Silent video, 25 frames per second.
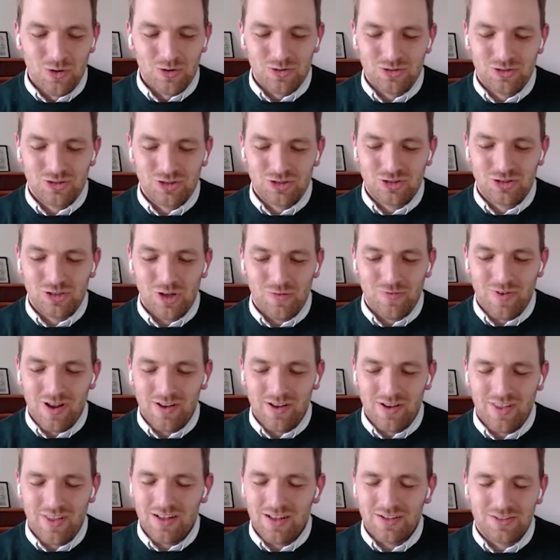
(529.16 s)
stuff
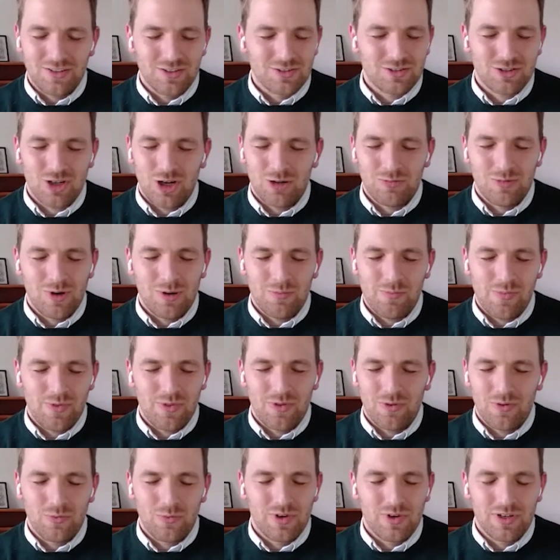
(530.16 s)
like that just come up
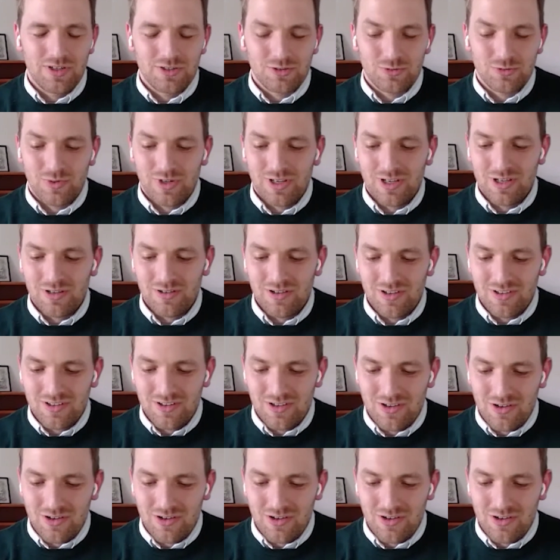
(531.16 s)
the weirdest way.